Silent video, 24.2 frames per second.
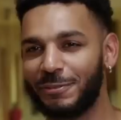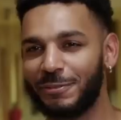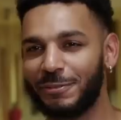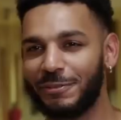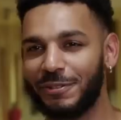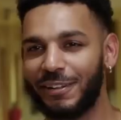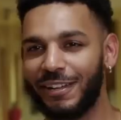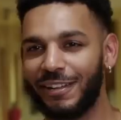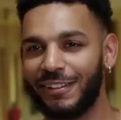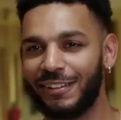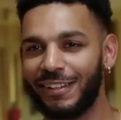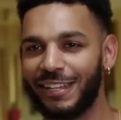
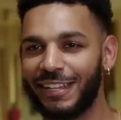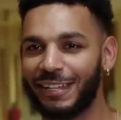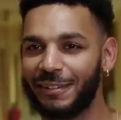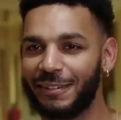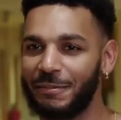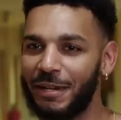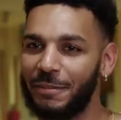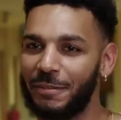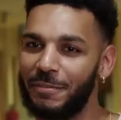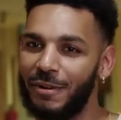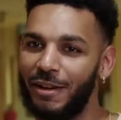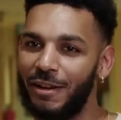cool how, like,
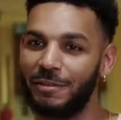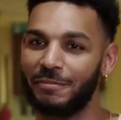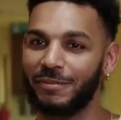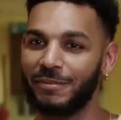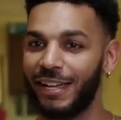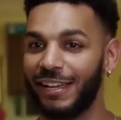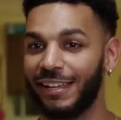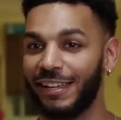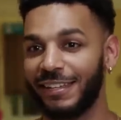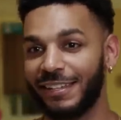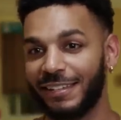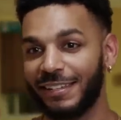my mom
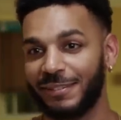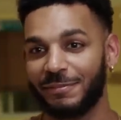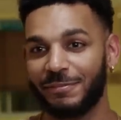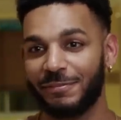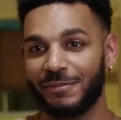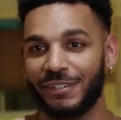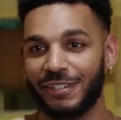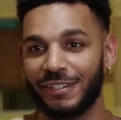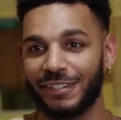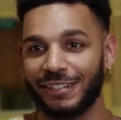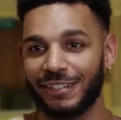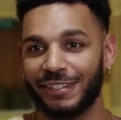got
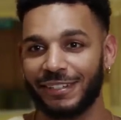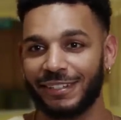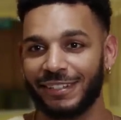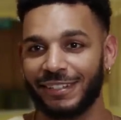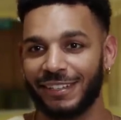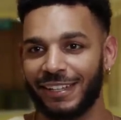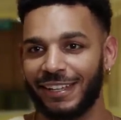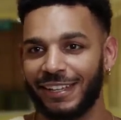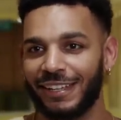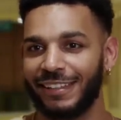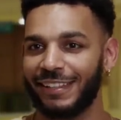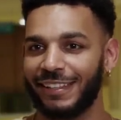him
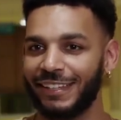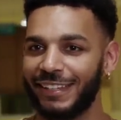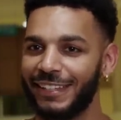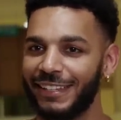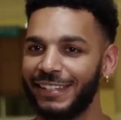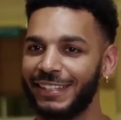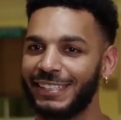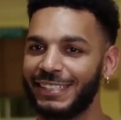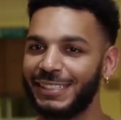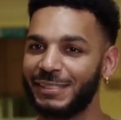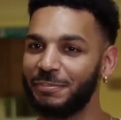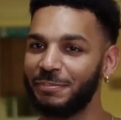one, then he
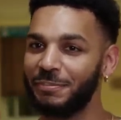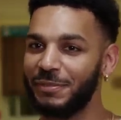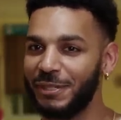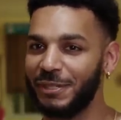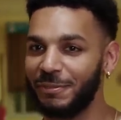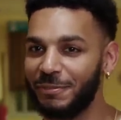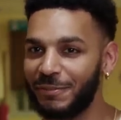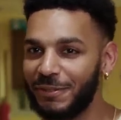gets me